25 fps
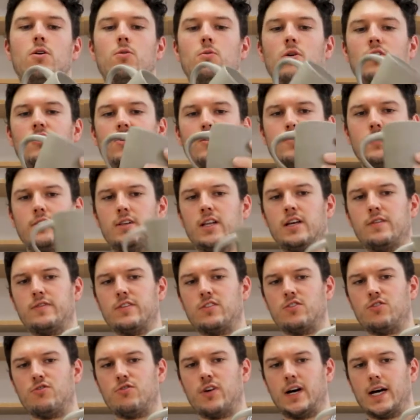Whereas if you leave
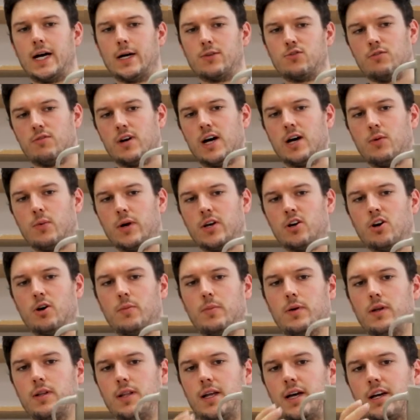it to dry out the right way
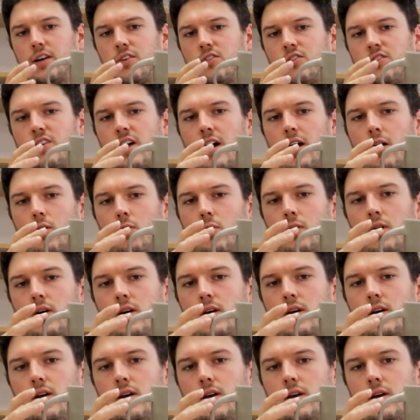up, like so,